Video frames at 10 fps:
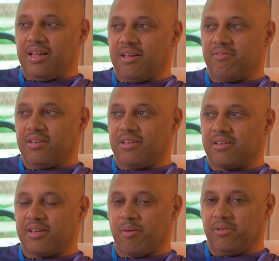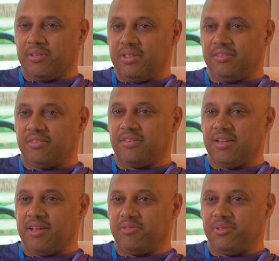have a couple of nieces and
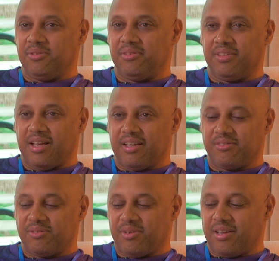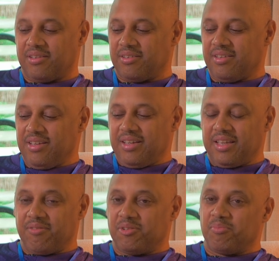nephews that I try to
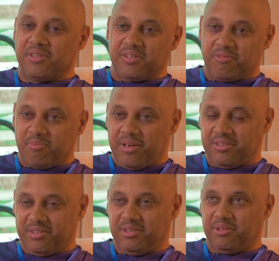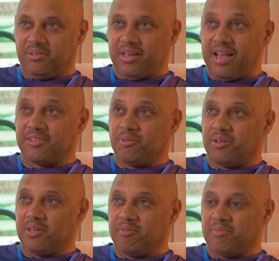give as much information to, and actually
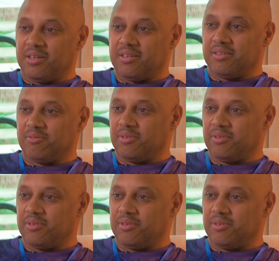one of them